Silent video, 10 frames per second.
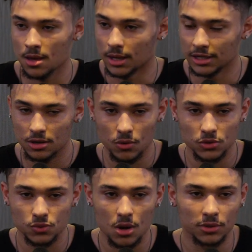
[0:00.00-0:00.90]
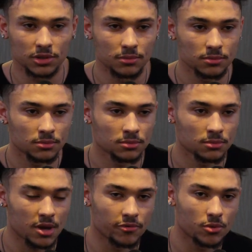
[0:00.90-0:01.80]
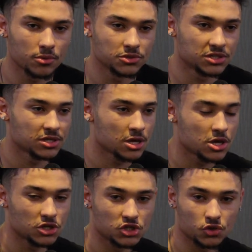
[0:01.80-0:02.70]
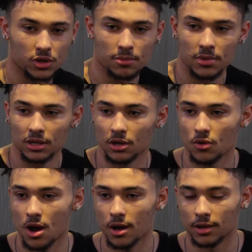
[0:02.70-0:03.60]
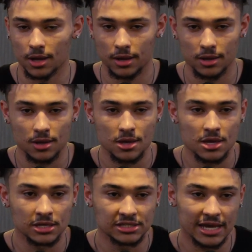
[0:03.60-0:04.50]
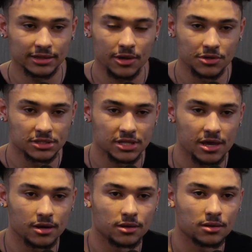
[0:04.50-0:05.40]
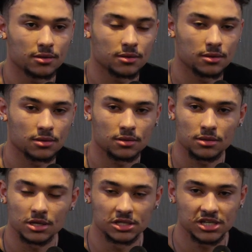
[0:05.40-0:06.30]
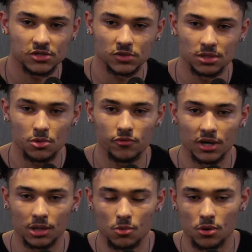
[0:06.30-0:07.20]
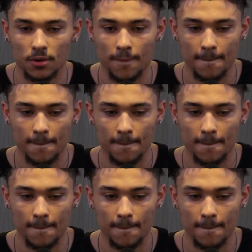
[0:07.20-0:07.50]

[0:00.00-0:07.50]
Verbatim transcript: I didn't know what was wrong with him. Everyone was just screaming and crying. I sat there and stared. His chest wasn't moving anymore.